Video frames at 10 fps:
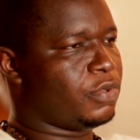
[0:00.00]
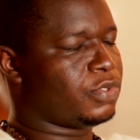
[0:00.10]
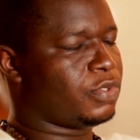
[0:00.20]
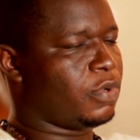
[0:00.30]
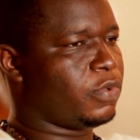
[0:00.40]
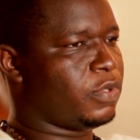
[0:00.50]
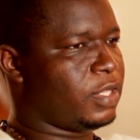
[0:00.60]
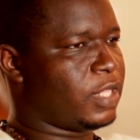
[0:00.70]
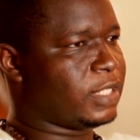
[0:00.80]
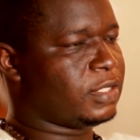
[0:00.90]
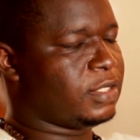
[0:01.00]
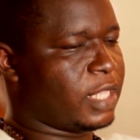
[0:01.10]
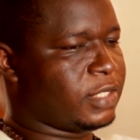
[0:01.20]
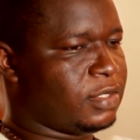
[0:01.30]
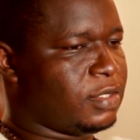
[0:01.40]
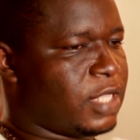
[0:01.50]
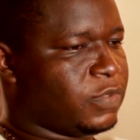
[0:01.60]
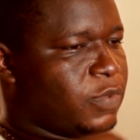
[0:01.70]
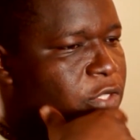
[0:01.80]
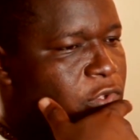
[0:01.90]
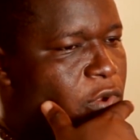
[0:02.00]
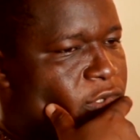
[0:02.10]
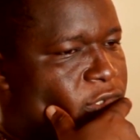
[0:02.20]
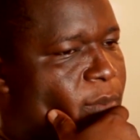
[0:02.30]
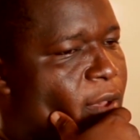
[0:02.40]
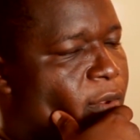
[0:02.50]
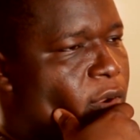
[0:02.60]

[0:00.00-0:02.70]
So that's what the song is about.